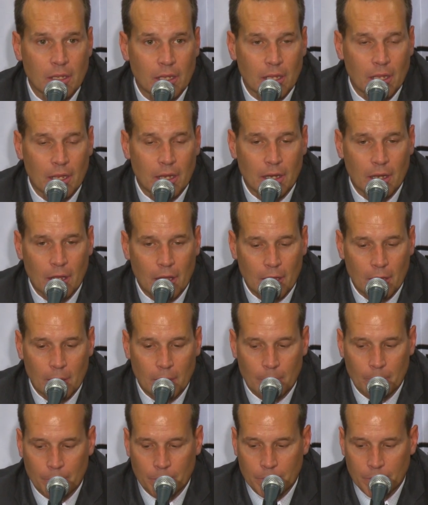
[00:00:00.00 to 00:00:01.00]
And,
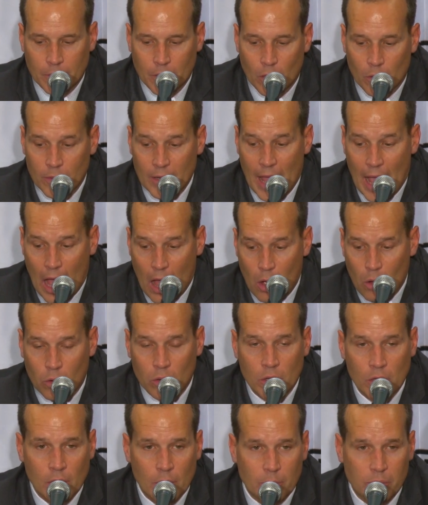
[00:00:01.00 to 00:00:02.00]
you know,
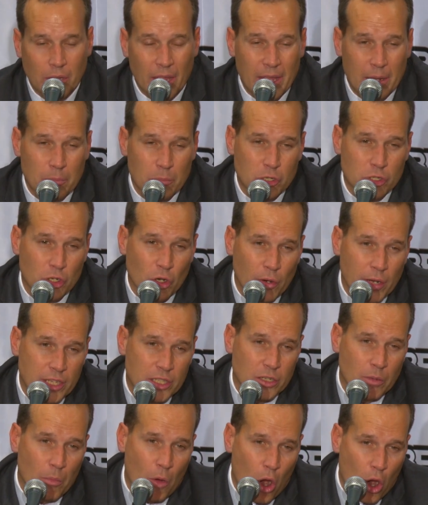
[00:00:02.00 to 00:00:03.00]
now playing Missouri
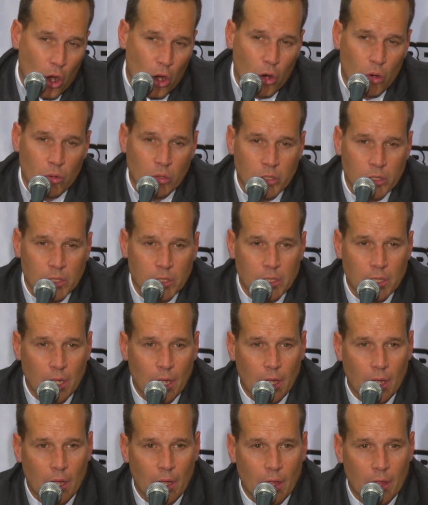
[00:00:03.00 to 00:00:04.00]
tomorrow,
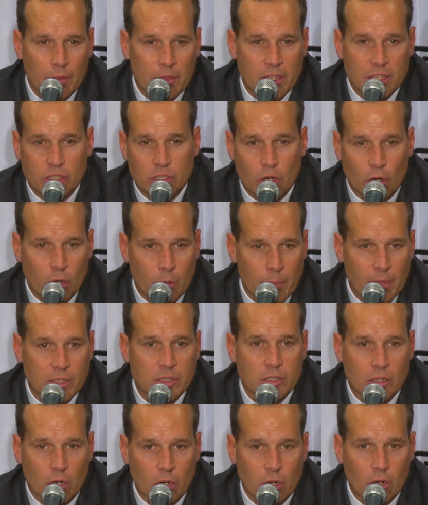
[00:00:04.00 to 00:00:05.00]
these
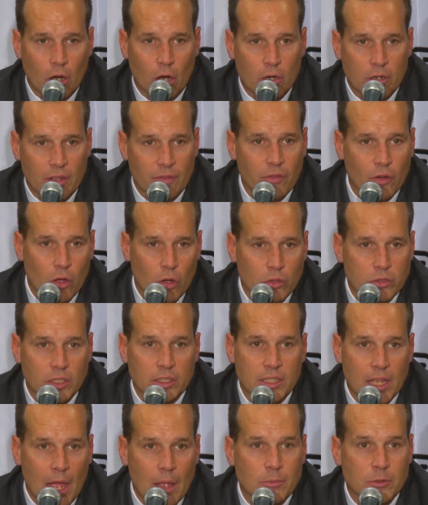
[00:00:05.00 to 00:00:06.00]
tournaments are difficult
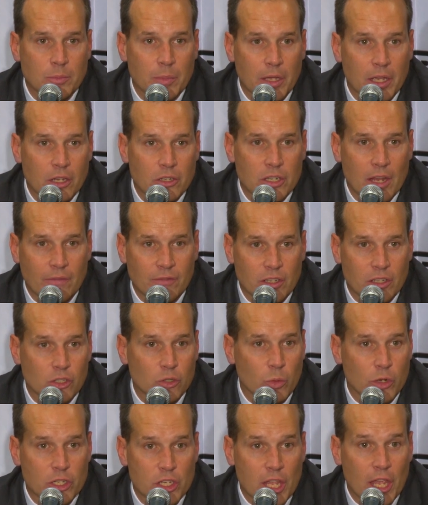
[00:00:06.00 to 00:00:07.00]
at times because you have to
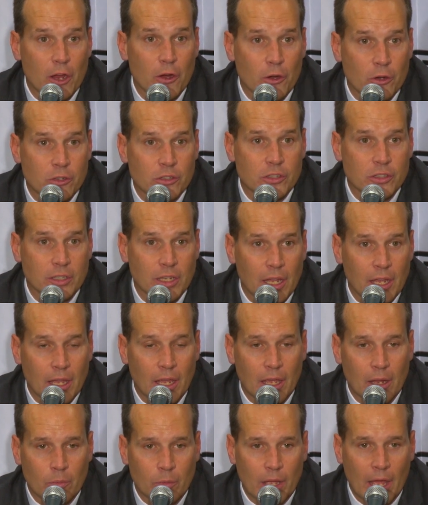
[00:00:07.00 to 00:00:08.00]
switch gears.
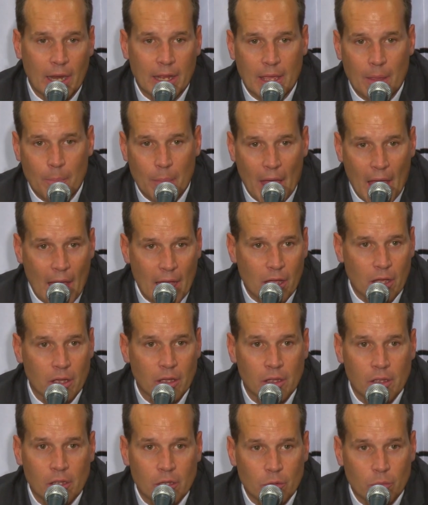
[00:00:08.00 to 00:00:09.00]
And we got to get back.
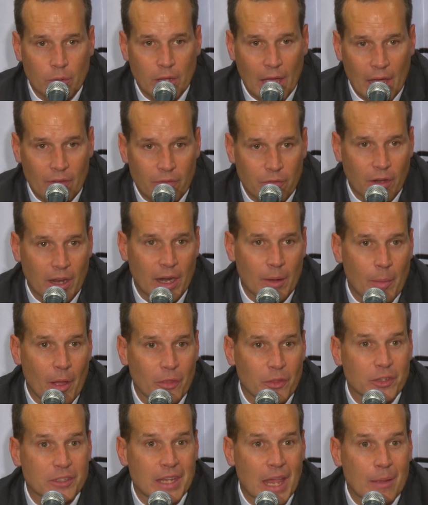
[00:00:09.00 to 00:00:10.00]
We got to forget
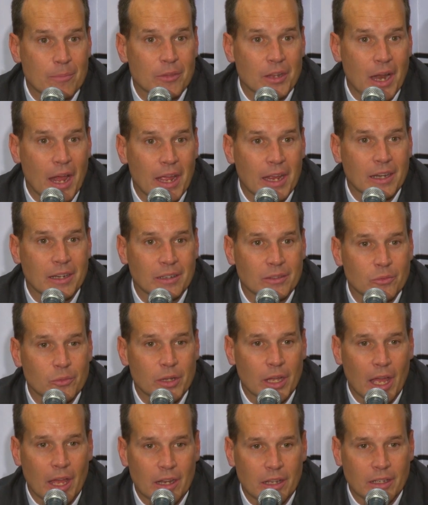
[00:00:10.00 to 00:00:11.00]
about this game tonight.
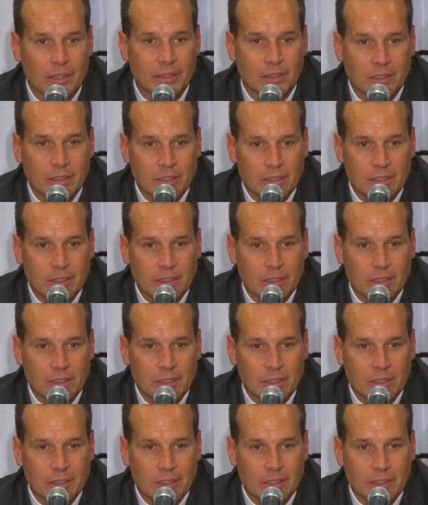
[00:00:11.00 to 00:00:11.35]
We got to,